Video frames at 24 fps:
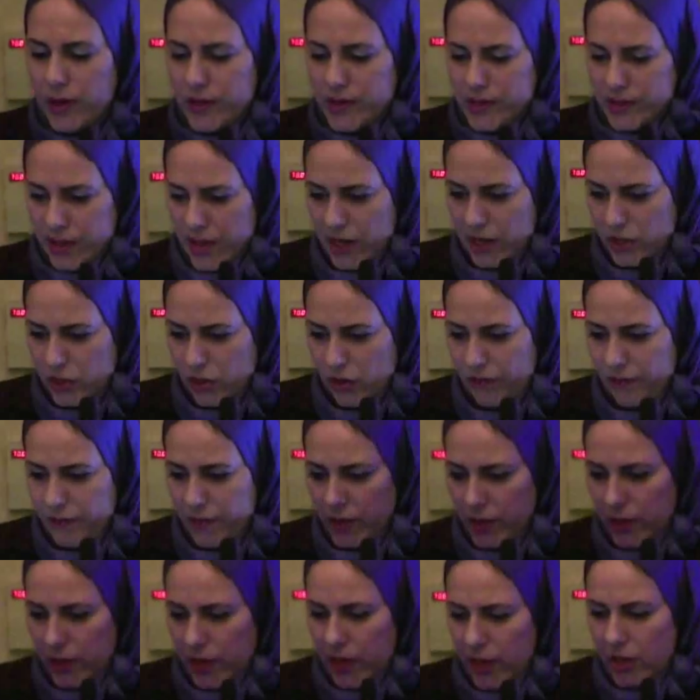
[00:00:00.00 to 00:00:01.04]
stage of
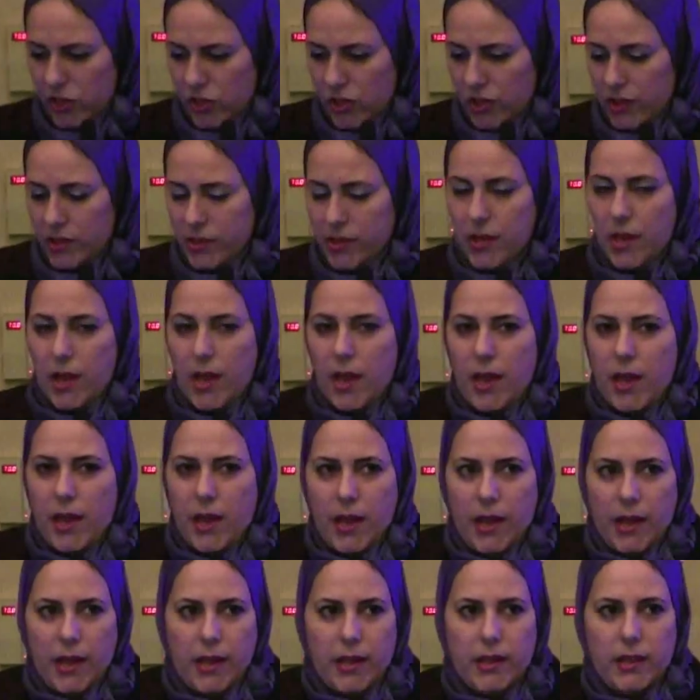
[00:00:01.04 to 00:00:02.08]
medications.
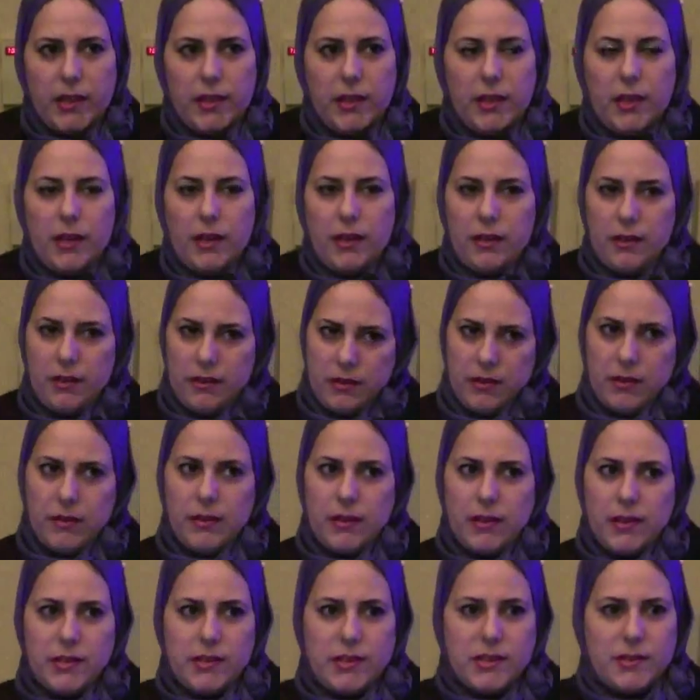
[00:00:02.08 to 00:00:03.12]
And
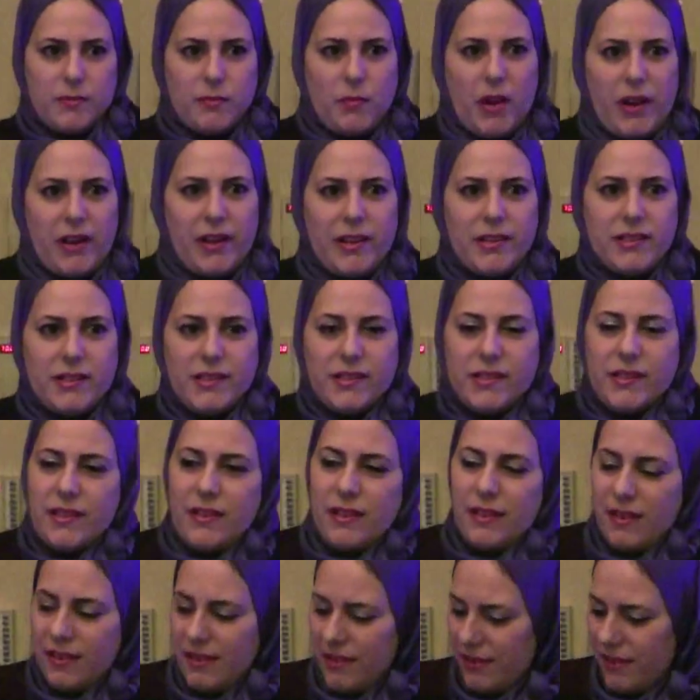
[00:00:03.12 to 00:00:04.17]
this is my
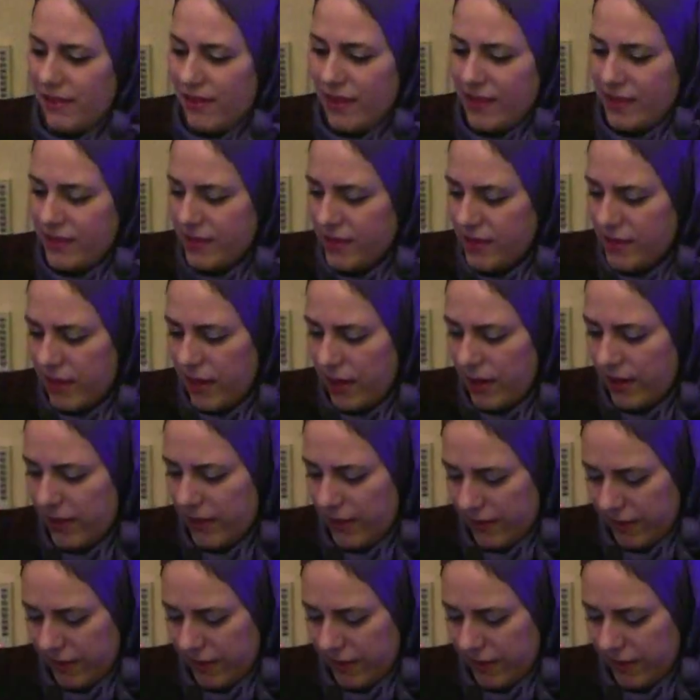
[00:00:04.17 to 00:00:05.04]
last slide, and